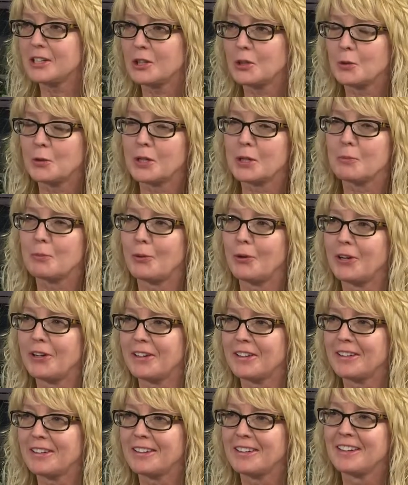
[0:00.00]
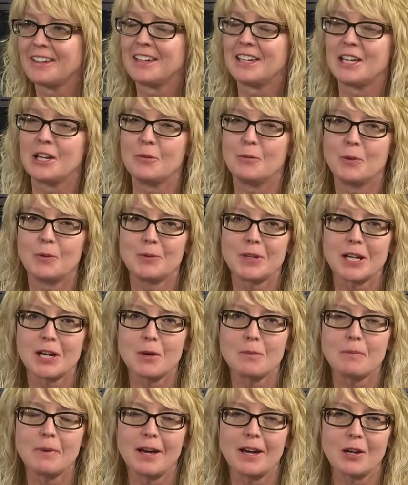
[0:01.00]
a quick break, and when we
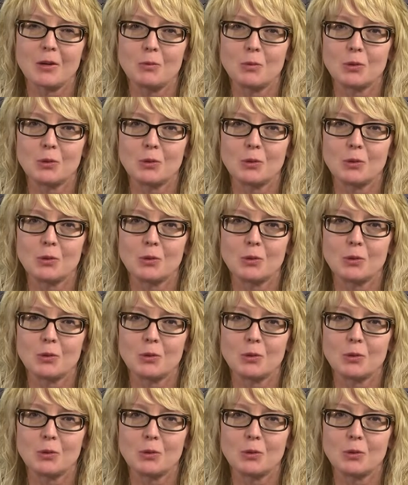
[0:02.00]
come back,